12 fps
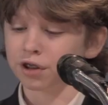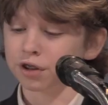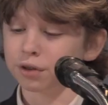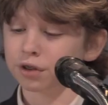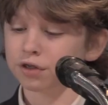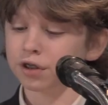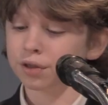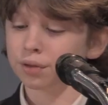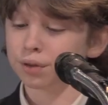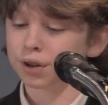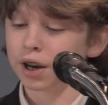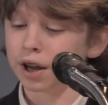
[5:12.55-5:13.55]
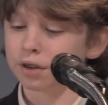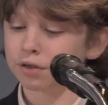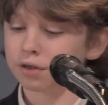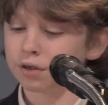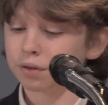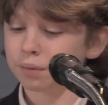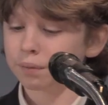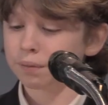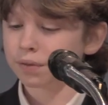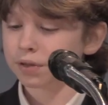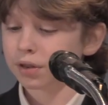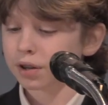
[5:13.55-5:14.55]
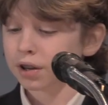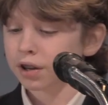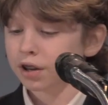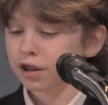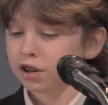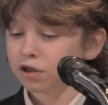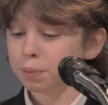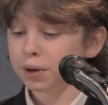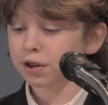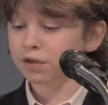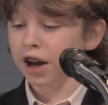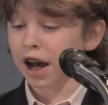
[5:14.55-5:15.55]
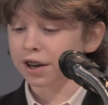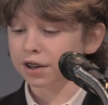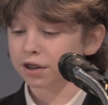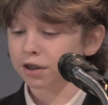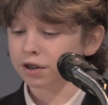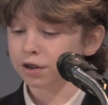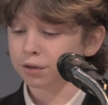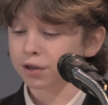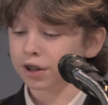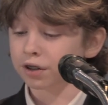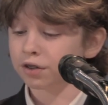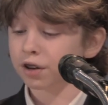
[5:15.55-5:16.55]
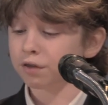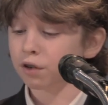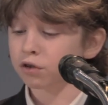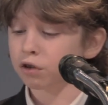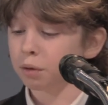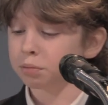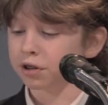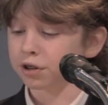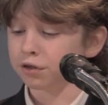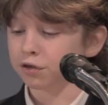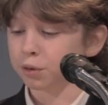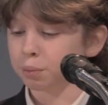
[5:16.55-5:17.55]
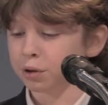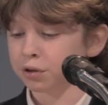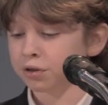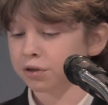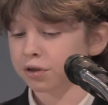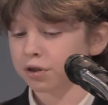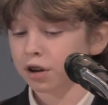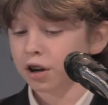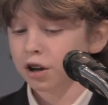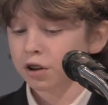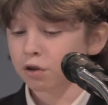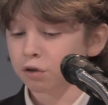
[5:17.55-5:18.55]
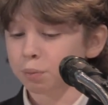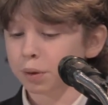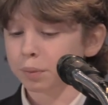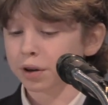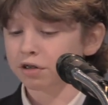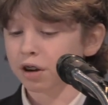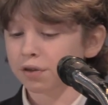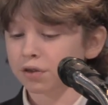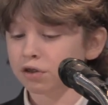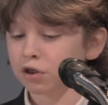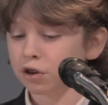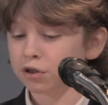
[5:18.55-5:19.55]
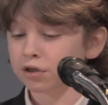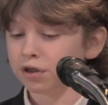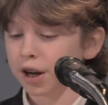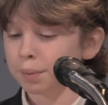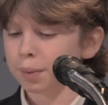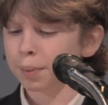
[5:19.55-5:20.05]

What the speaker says: that you can see through the glass. Speaking of adding new things, I've also upgraded a few parts, those being my graphics card and my